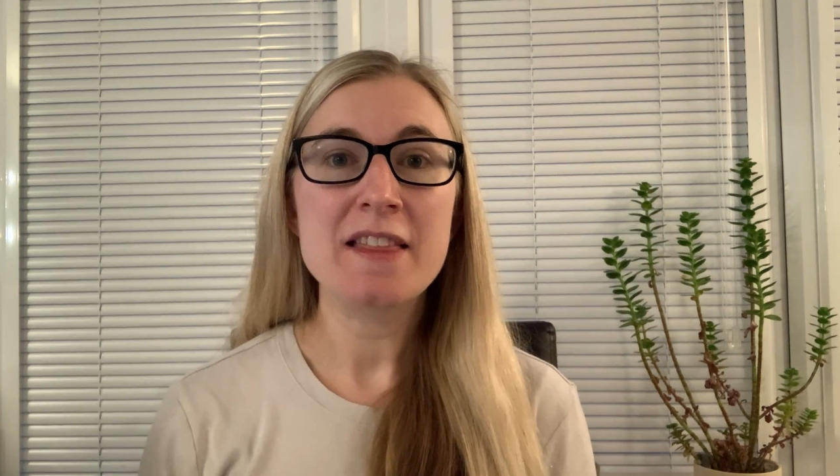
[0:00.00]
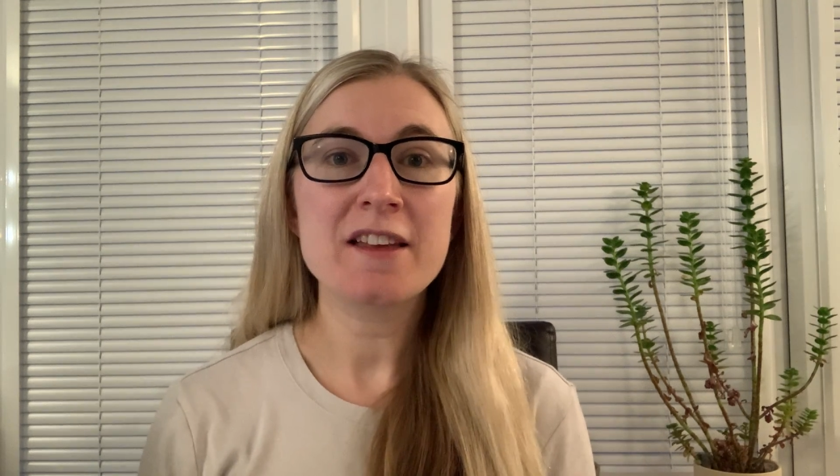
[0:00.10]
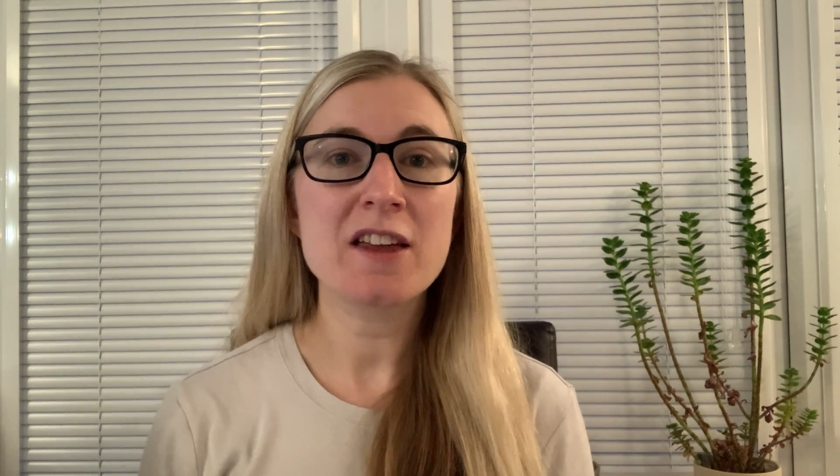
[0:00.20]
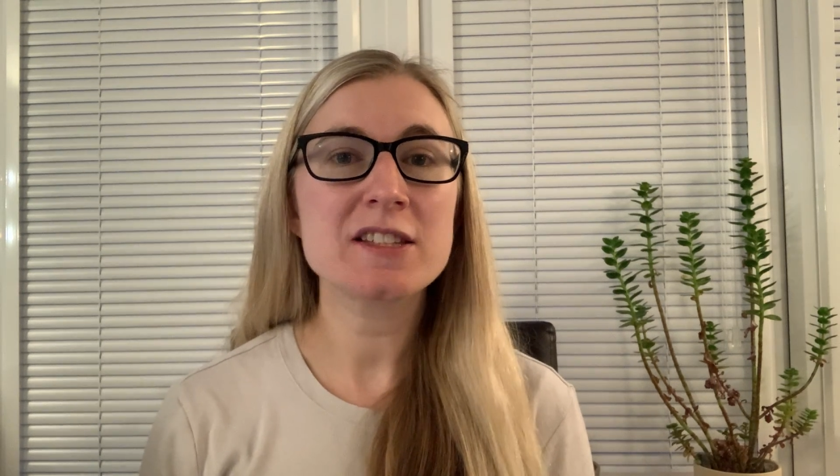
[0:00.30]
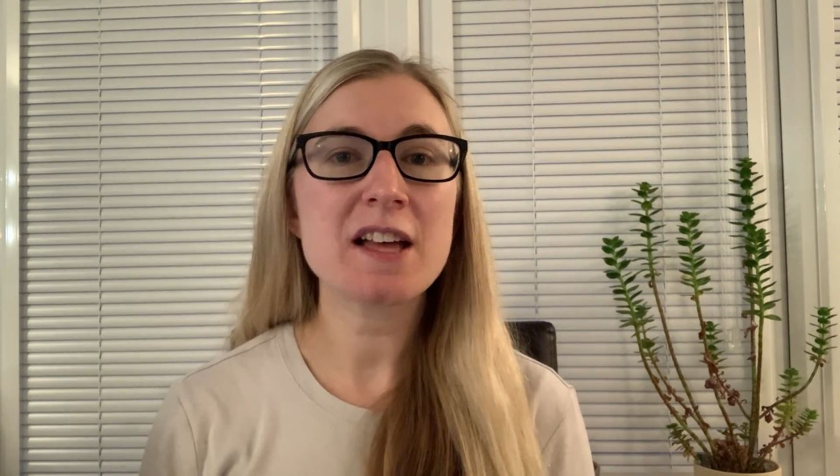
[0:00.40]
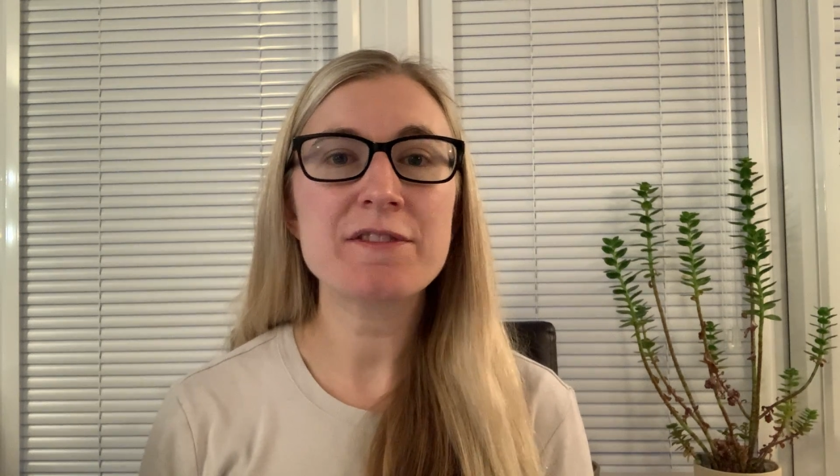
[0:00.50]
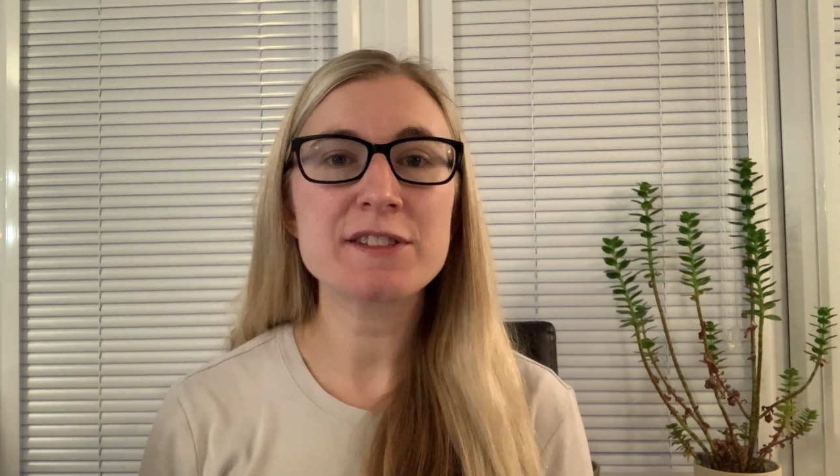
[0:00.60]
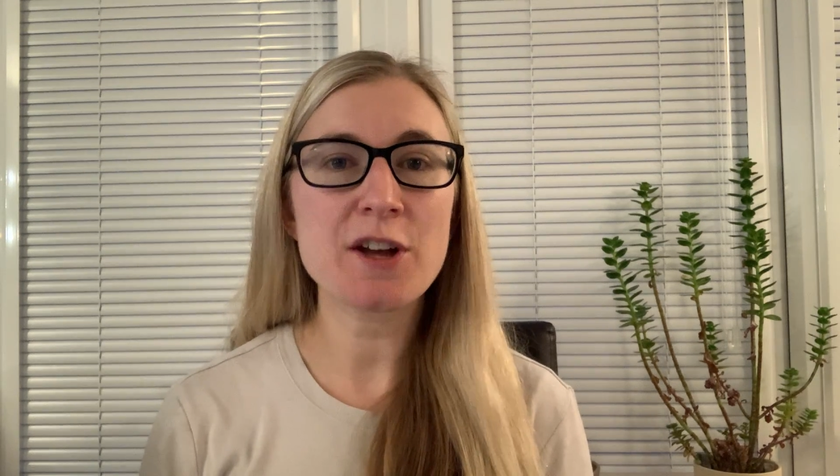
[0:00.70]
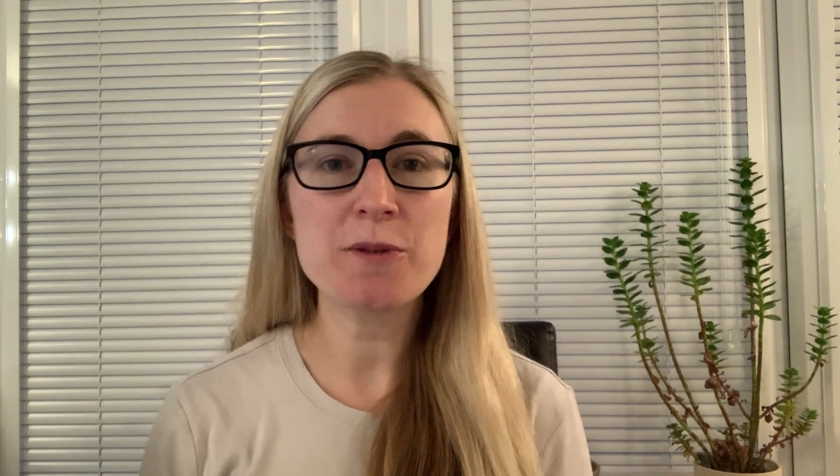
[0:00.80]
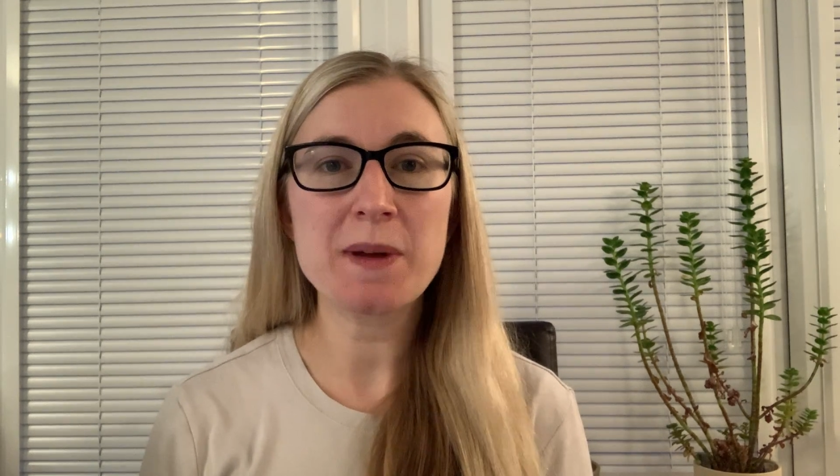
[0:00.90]
then I just have
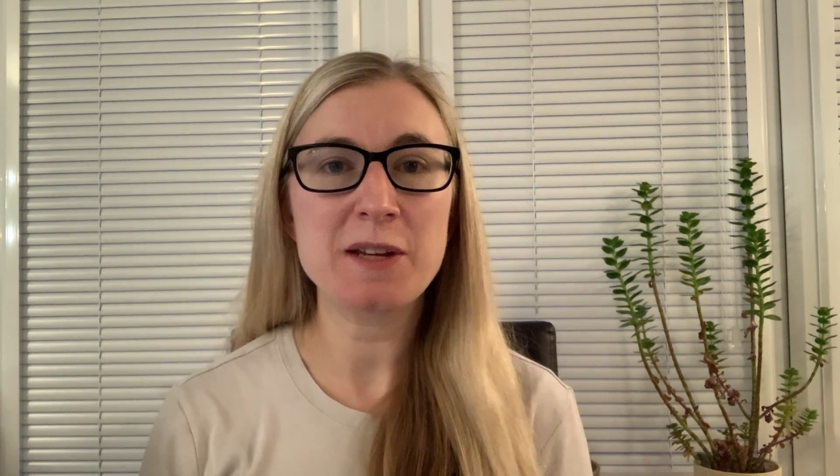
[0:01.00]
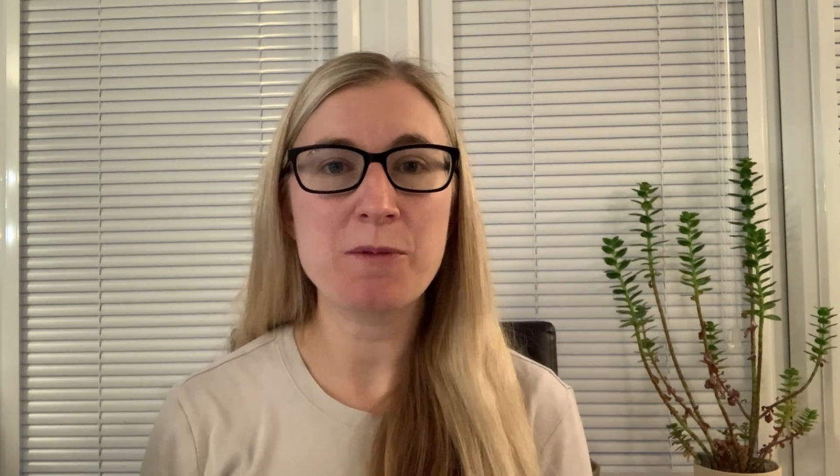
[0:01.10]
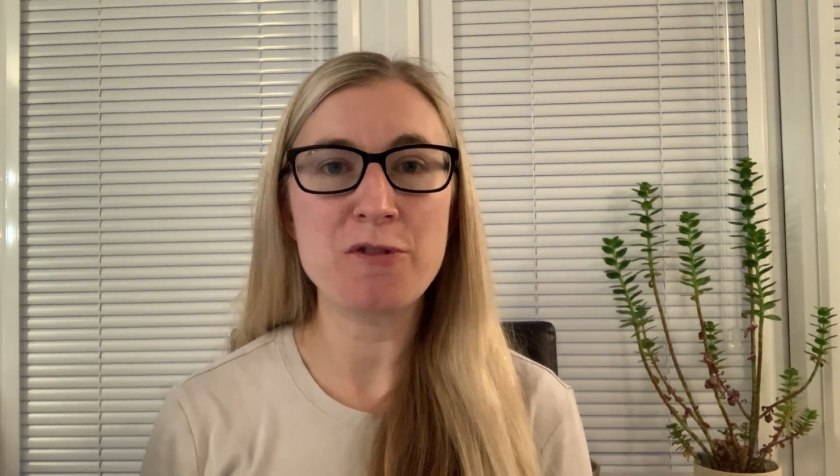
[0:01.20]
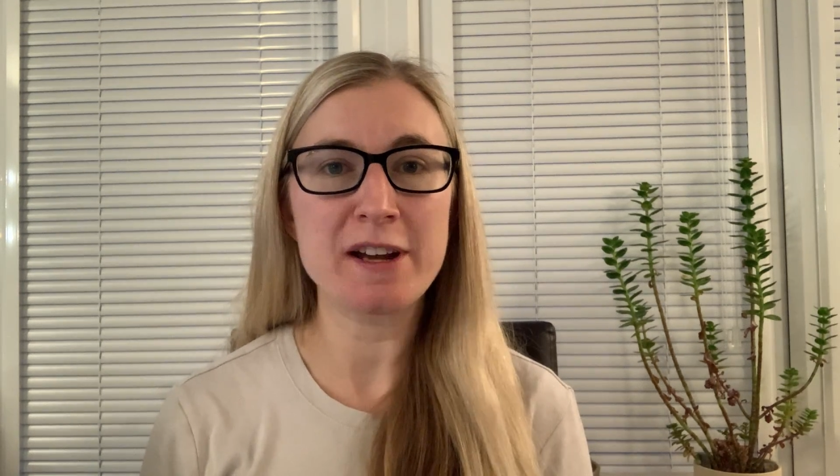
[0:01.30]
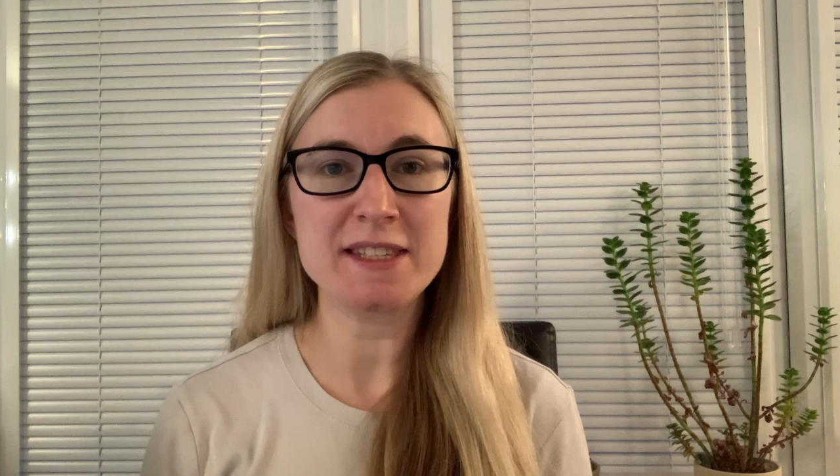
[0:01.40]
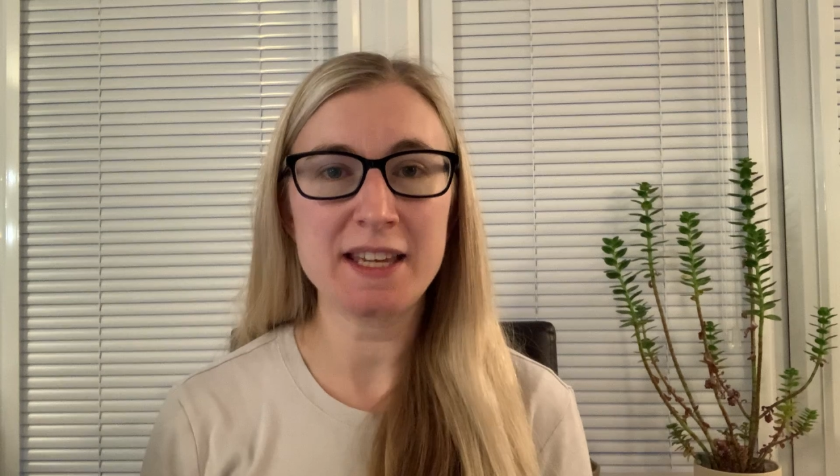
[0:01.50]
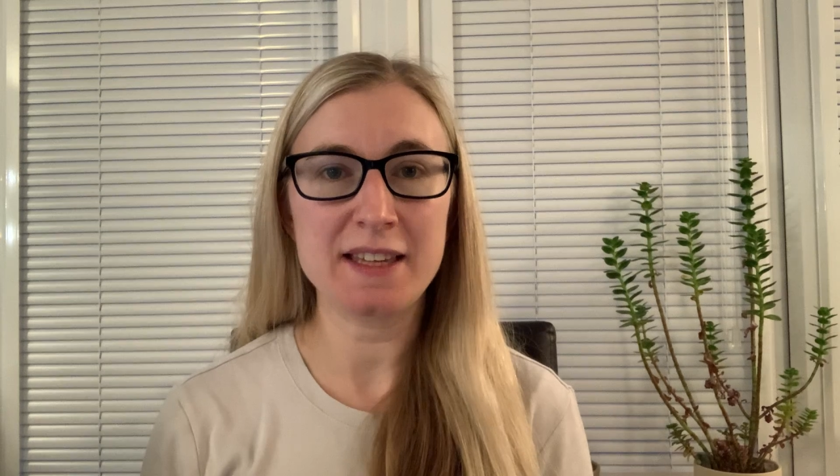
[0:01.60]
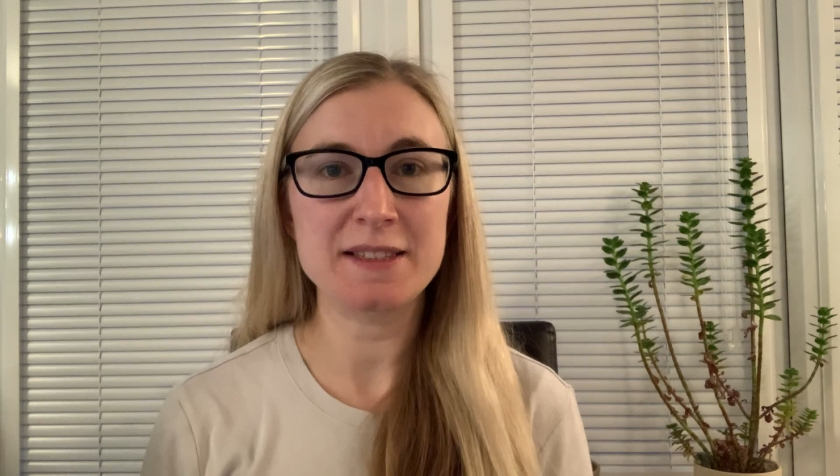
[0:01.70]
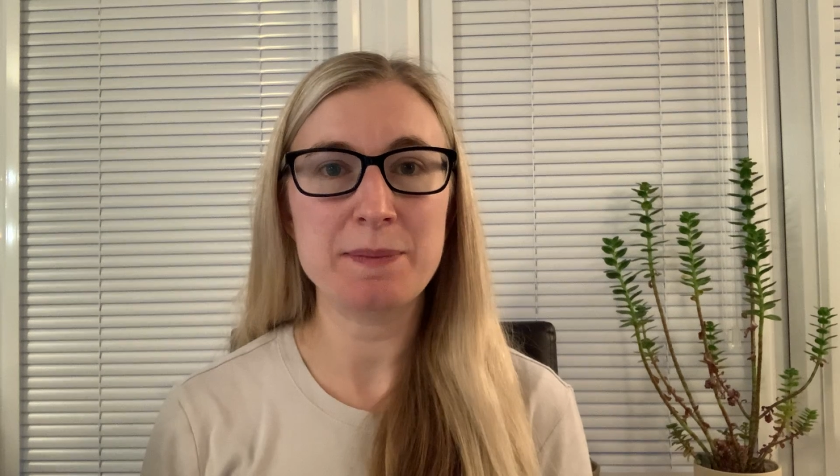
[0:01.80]
so many more ideas,